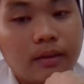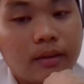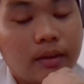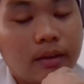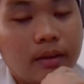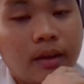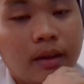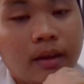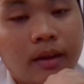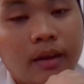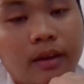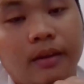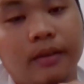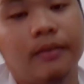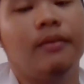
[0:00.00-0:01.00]
Uh,
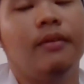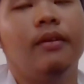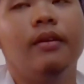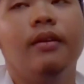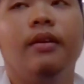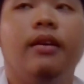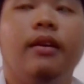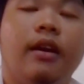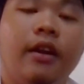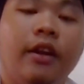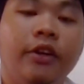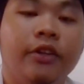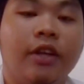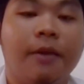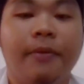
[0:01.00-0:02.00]

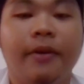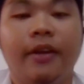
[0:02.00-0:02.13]
Another topic